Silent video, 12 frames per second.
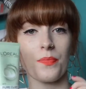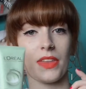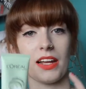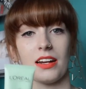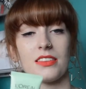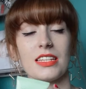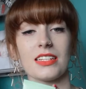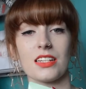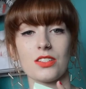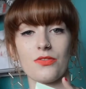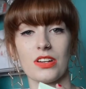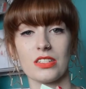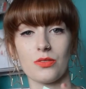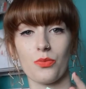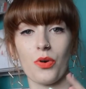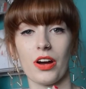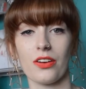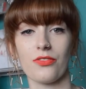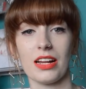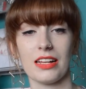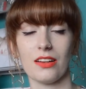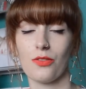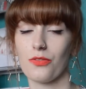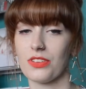and I think that's the reason why I
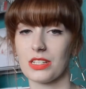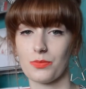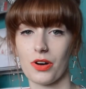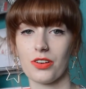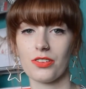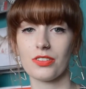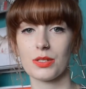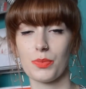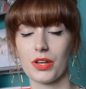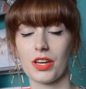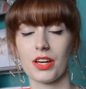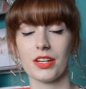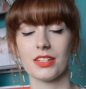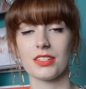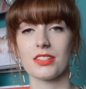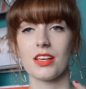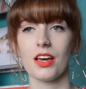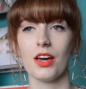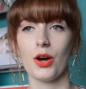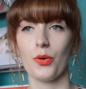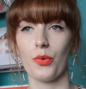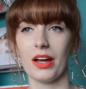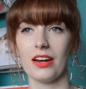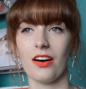really love this product, because
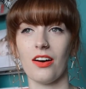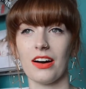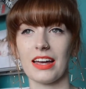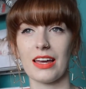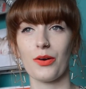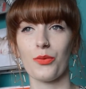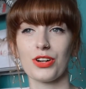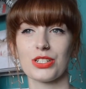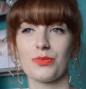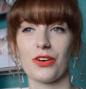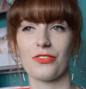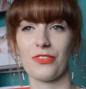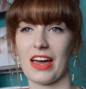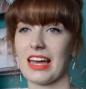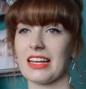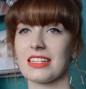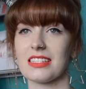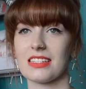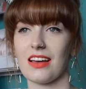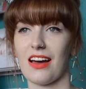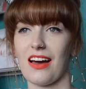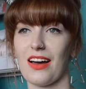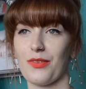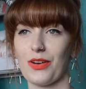when I wash my face
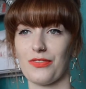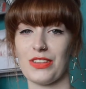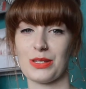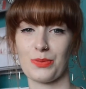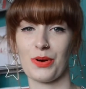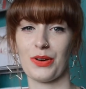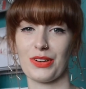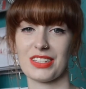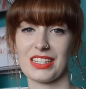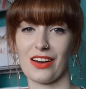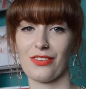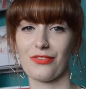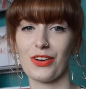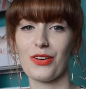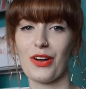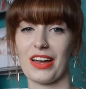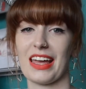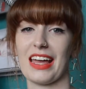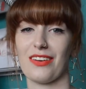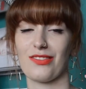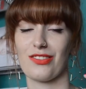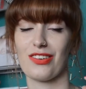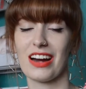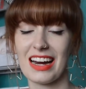with this product, I feel like it
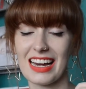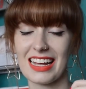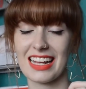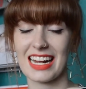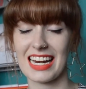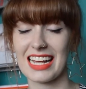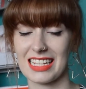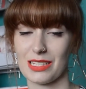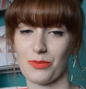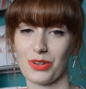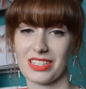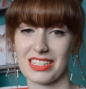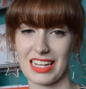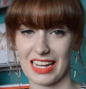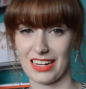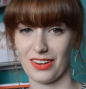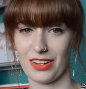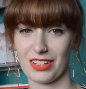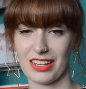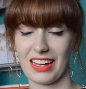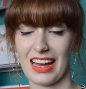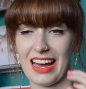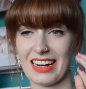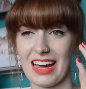really cleans my skin, like,
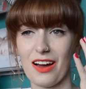and